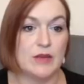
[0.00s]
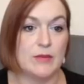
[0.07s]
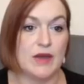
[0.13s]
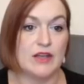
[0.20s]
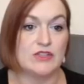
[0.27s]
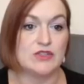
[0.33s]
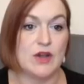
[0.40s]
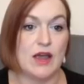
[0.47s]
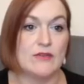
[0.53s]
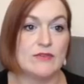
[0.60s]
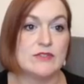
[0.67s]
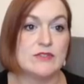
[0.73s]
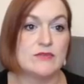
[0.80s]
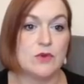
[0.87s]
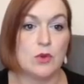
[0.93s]
my
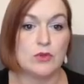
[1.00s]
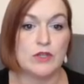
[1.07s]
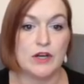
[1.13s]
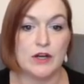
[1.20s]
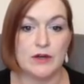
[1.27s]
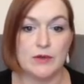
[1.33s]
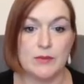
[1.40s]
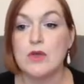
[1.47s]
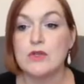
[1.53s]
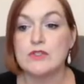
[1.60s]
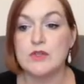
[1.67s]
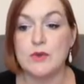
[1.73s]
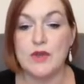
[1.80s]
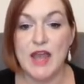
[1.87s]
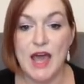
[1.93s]
drafts folder.
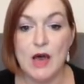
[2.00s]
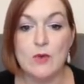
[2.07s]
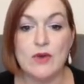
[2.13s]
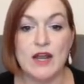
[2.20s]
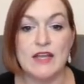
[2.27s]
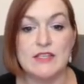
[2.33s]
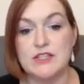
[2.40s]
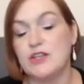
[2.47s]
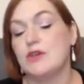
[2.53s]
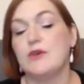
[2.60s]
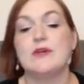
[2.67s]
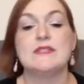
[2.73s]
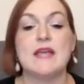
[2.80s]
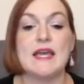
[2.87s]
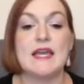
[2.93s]
So now what I do
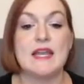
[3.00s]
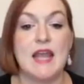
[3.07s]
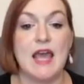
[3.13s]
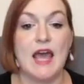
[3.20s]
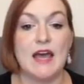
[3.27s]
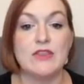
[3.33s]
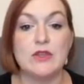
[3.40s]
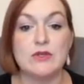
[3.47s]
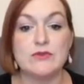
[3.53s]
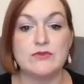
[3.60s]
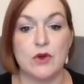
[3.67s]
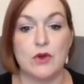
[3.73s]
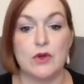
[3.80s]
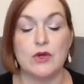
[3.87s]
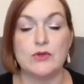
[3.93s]
is I can add those
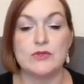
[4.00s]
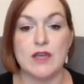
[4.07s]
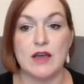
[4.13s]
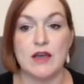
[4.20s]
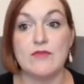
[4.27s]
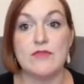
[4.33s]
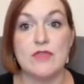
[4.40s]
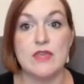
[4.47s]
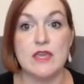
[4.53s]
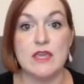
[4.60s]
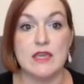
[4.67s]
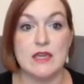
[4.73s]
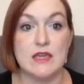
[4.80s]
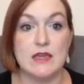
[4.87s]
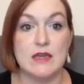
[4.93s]
photos of
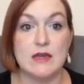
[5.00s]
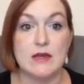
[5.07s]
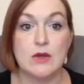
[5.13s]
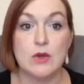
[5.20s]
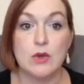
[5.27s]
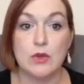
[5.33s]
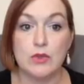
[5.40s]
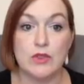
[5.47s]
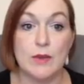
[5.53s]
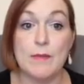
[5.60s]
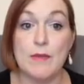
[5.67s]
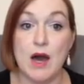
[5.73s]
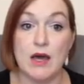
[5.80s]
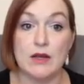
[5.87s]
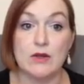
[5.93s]
the, the
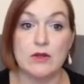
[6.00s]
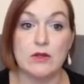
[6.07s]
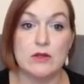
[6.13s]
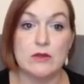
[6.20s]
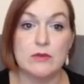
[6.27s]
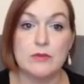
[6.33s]
model